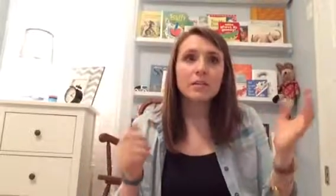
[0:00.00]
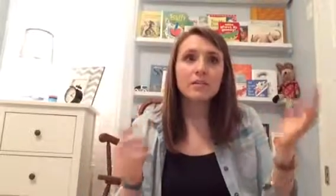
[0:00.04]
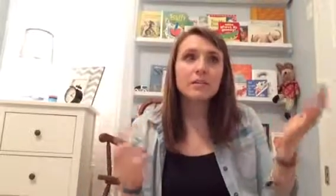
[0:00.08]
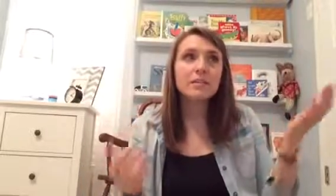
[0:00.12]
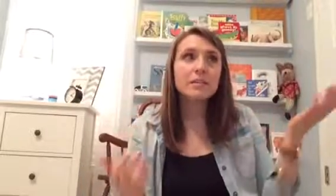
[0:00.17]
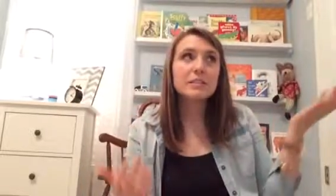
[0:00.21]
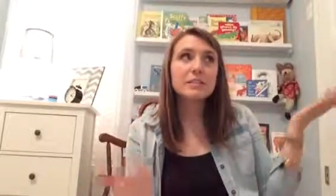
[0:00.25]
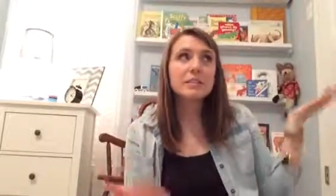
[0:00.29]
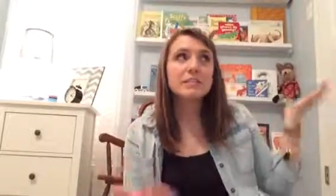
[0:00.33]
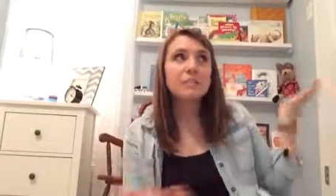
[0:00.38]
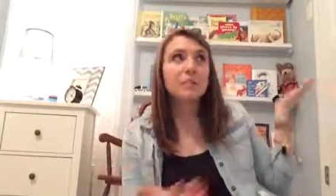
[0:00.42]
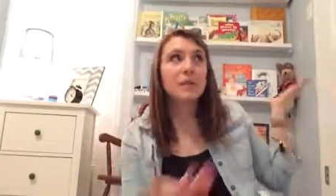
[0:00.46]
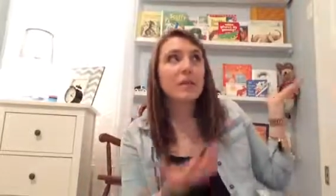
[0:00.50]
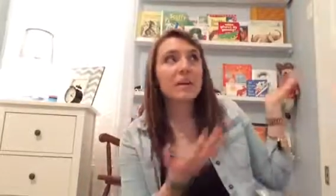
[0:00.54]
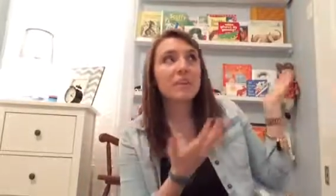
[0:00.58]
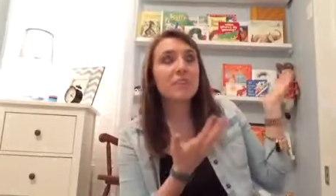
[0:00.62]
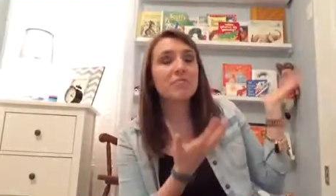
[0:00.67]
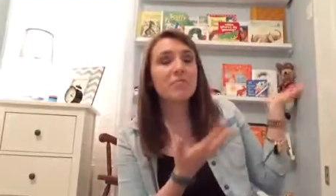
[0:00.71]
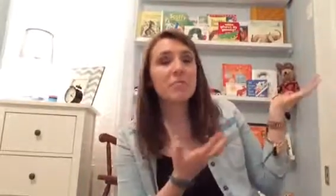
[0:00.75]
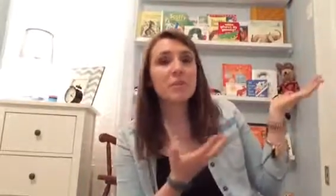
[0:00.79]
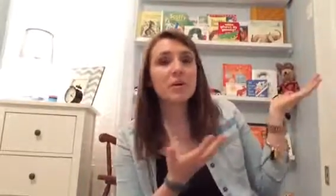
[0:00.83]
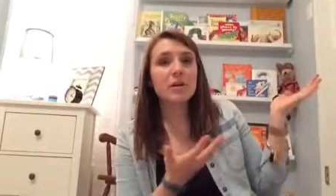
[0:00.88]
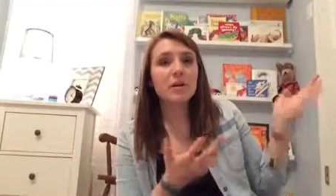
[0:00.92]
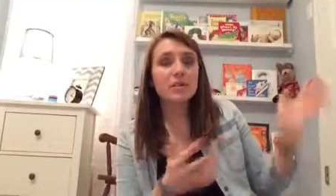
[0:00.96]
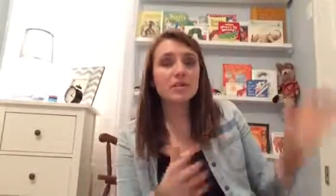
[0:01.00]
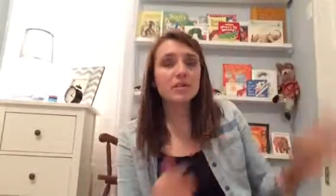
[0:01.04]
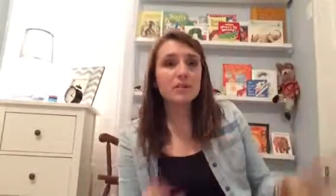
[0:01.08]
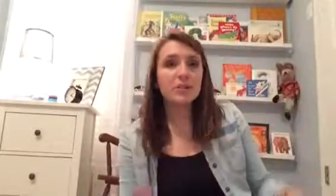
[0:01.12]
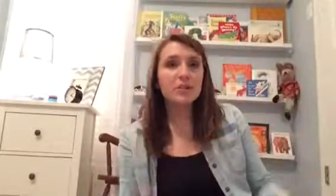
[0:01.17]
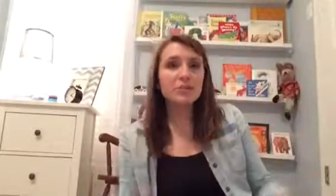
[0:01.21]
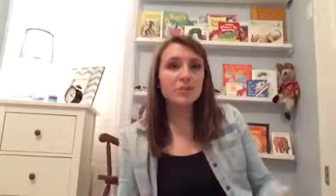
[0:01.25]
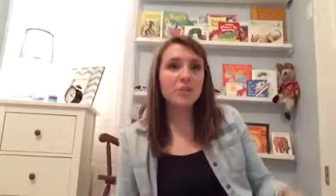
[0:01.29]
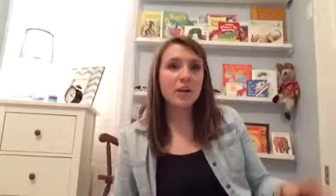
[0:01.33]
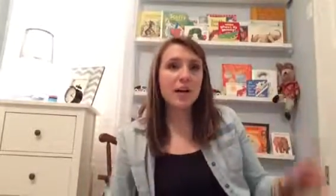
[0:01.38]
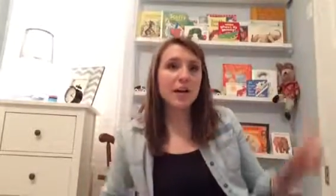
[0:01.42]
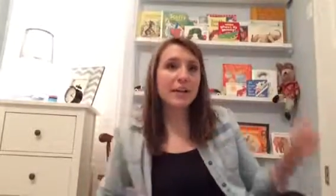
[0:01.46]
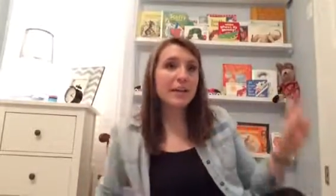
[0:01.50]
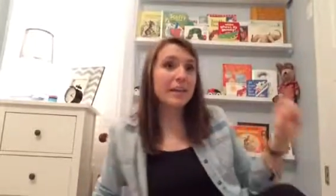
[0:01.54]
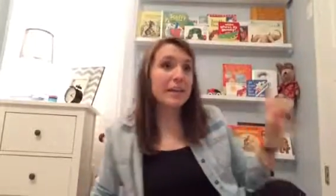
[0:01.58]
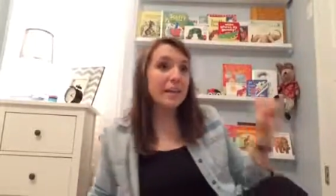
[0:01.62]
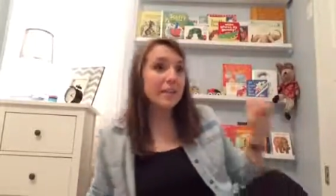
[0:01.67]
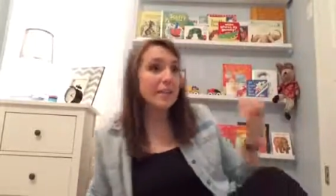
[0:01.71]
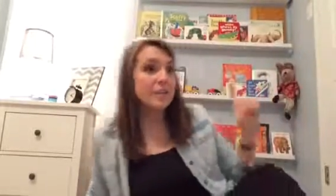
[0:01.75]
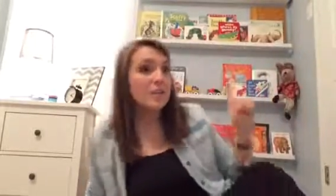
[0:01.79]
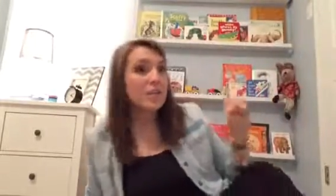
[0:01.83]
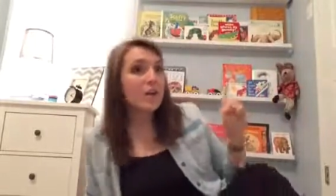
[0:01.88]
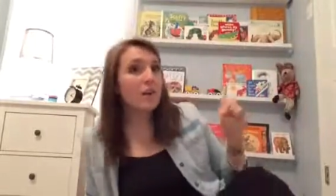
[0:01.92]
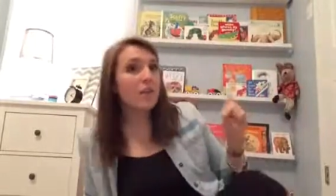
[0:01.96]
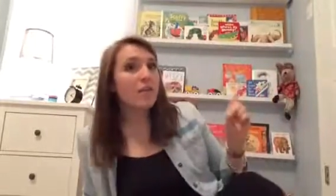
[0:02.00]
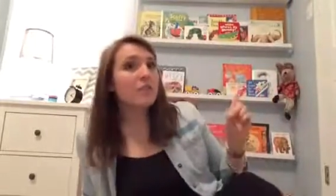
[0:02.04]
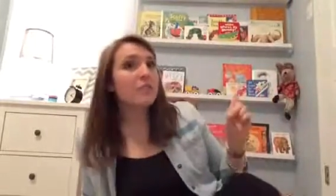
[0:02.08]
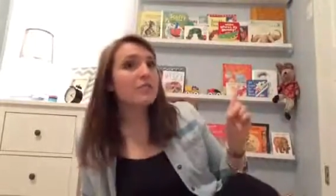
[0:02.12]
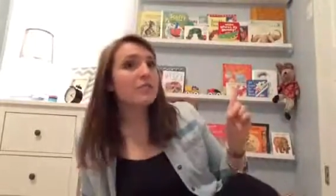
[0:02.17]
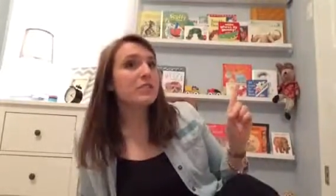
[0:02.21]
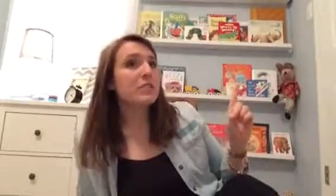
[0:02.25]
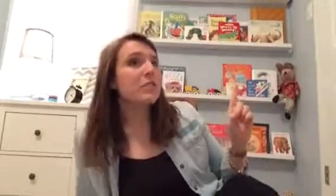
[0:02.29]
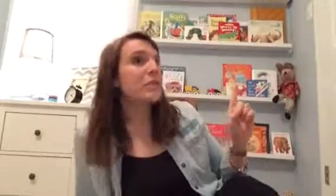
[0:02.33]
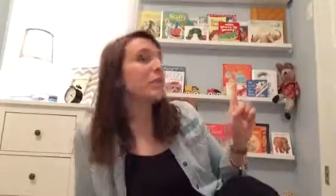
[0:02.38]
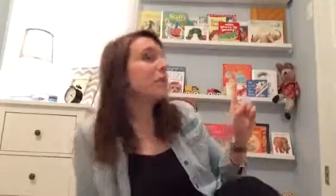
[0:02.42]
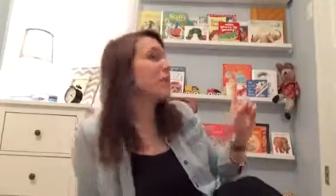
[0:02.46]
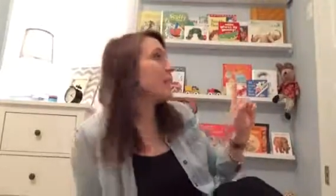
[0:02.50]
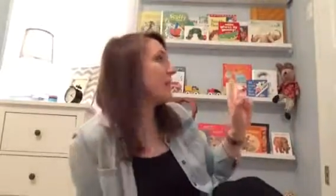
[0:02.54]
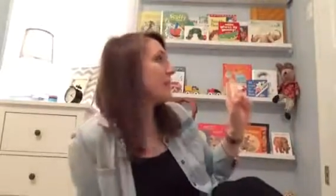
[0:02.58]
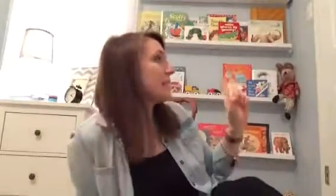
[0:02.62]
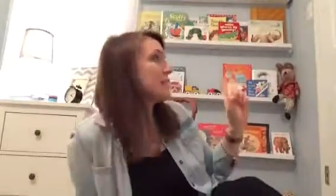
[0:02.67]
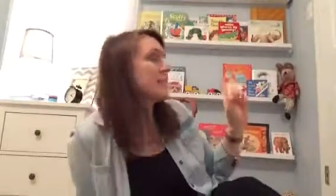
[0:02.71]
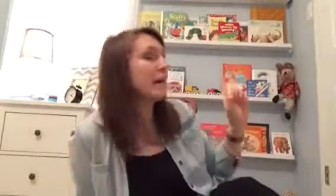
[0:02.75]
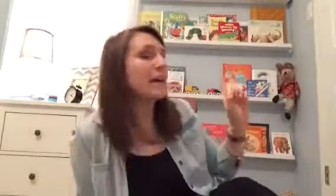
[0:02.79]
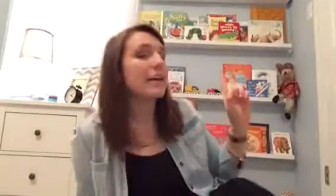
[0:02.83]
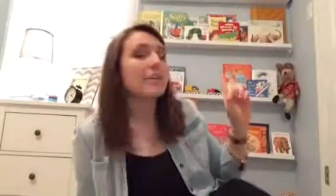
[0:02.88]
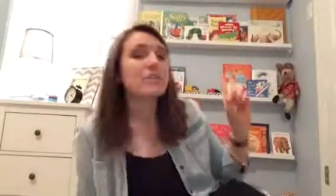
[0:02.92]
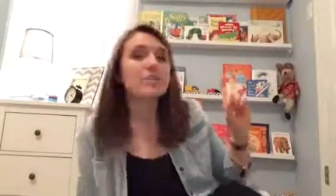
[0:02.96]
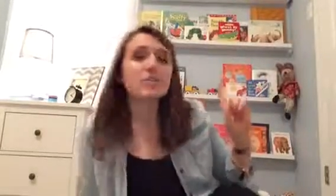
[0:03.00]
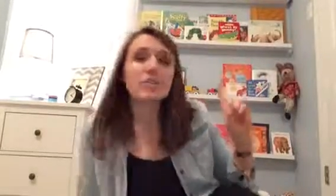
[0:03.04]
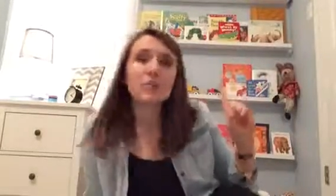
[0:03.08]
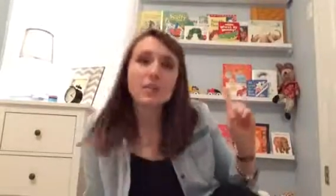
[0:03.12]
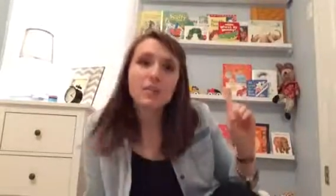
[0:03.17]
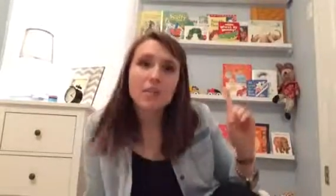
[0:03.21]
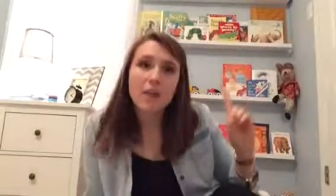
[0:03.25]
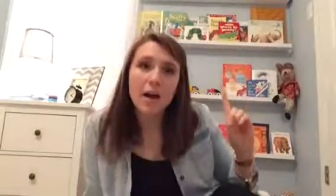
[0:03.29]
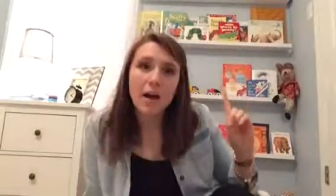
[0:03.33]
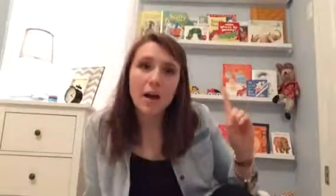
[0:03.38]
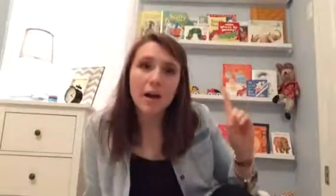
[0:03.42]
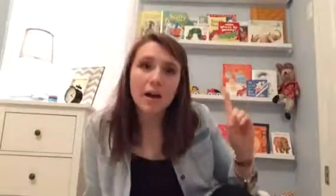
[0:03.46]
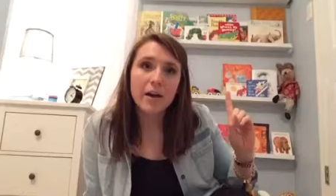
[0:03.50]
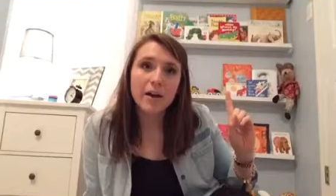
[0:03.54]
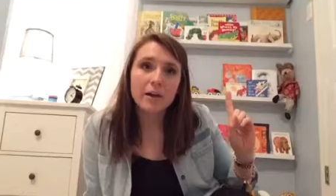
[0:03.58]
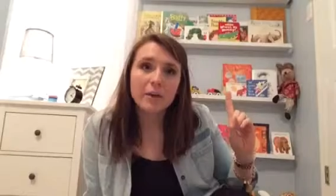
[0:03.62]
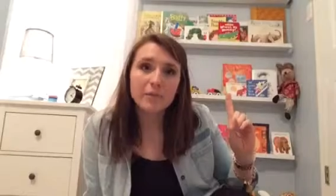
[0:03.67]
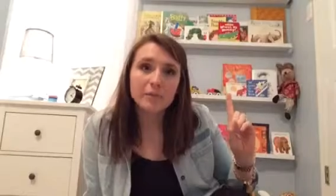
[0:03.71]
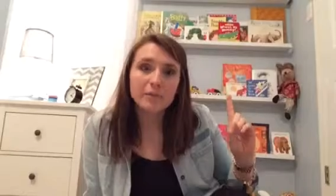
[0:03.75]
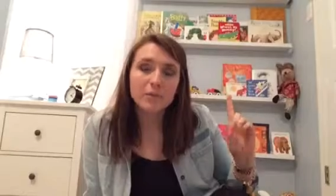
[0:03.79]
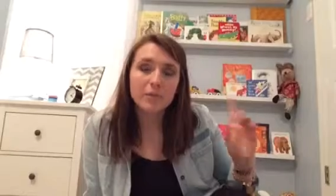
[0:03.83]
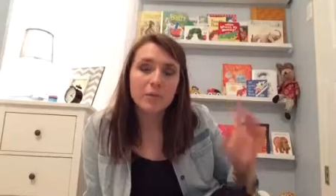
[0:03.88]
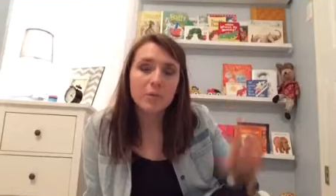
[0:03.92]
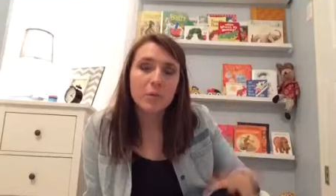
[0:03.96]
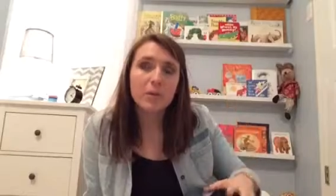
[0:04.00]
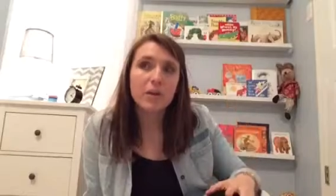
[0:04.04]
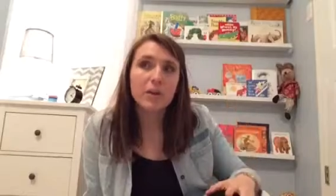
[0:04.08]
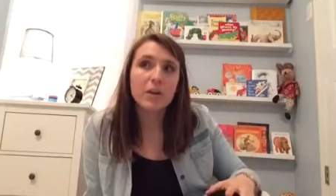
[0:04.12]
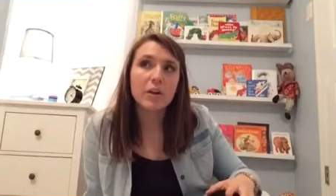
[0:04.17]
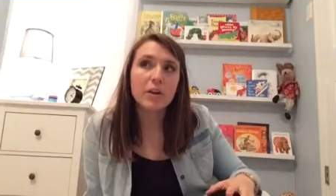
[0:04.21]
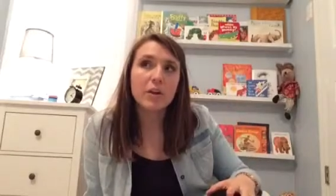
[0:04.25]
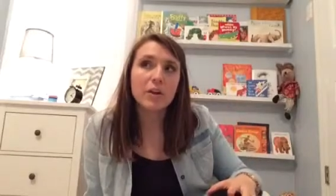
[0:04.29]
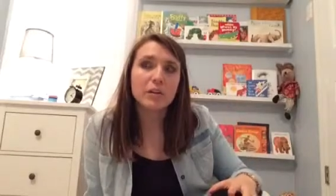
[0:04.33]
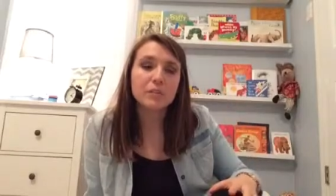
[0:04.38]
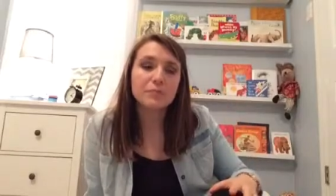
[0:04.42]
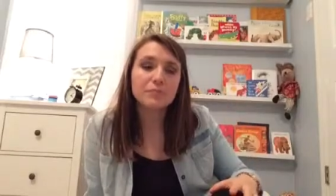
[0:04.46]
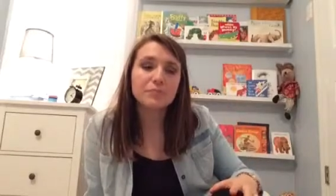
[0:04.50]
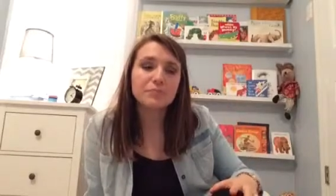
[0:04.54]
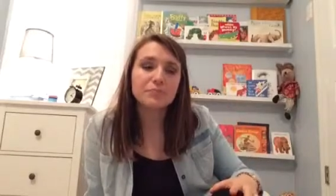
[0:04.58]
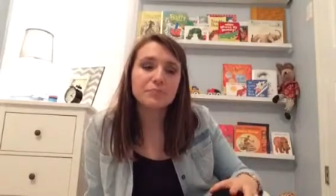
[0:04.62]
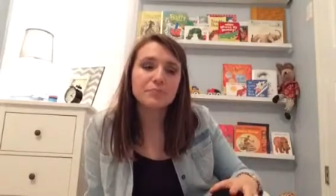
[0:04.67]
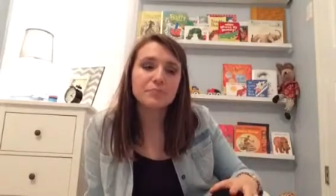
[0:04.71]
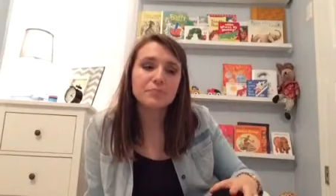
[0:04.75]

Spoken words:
display of books. Those are IKEA shelves. It's actually the, what are they called?